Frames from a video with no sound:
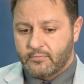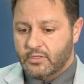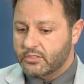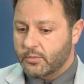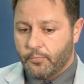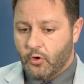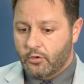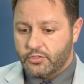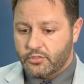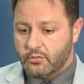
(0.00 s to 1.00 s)
this
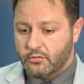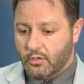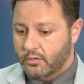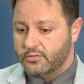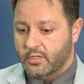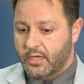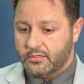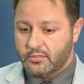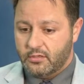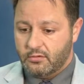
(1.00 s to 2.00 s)
approach hurts
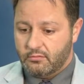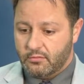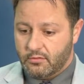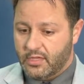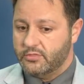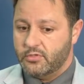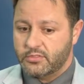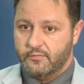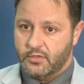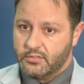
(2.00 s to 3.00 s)
less
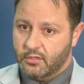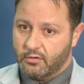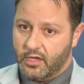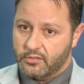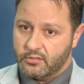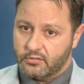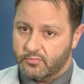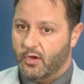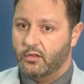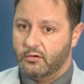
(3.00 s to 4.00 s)
risk of dislocation,
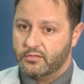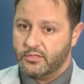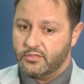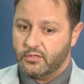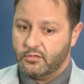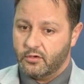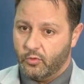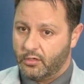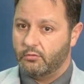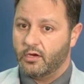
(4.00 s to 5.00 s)
smaller incision,
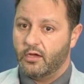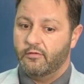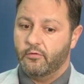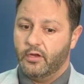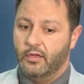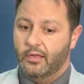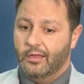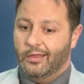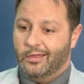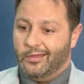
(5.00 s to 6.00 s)
quicker recovery.
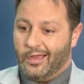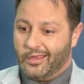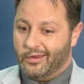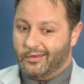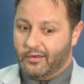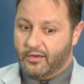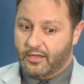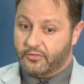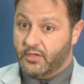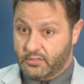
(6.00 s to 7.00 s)
I can
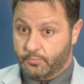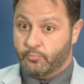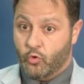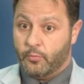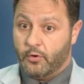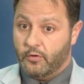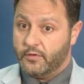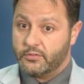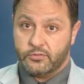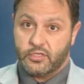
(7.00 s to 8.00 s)
get things more
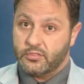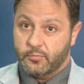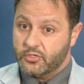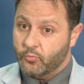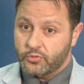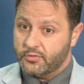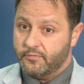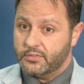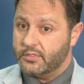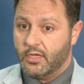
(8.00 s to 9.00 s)
perfect, so it's just a much more
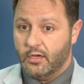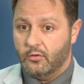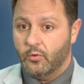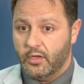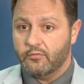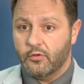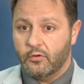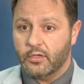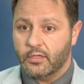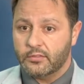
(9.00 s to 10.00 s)
sophisticated way of
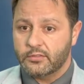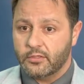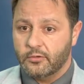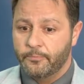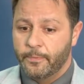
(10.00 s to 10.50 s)
doing it. So